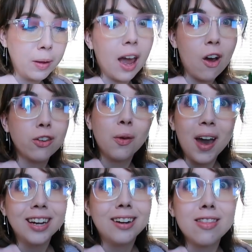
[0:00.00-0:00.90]
I also
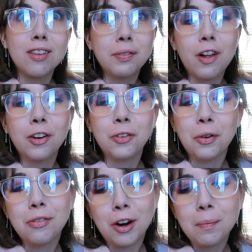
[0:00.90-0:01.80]
edited this vlog so
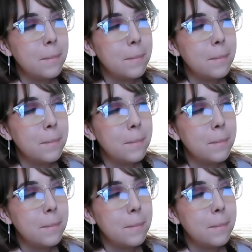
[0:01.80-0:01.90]
far.